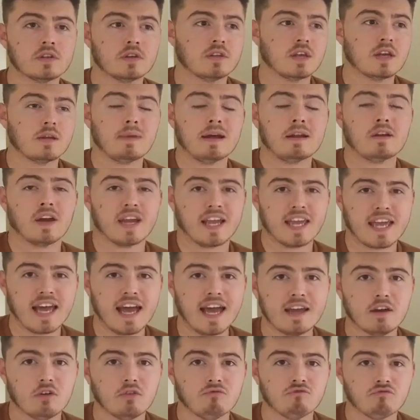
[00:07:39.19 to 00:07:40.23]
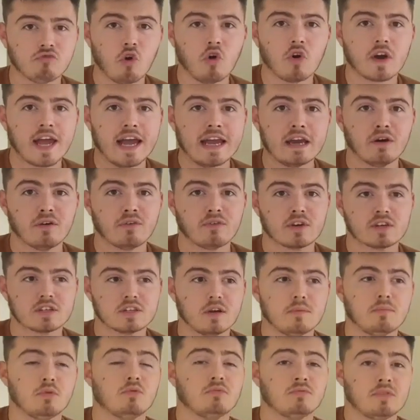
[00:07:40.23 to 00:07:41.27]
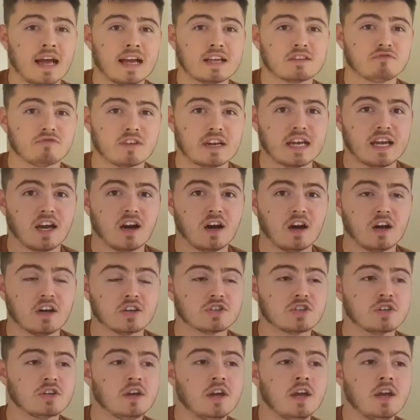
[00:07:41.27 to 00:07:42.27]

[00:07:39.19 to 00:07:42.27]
So think about like raw kale, for example, that's really harsh.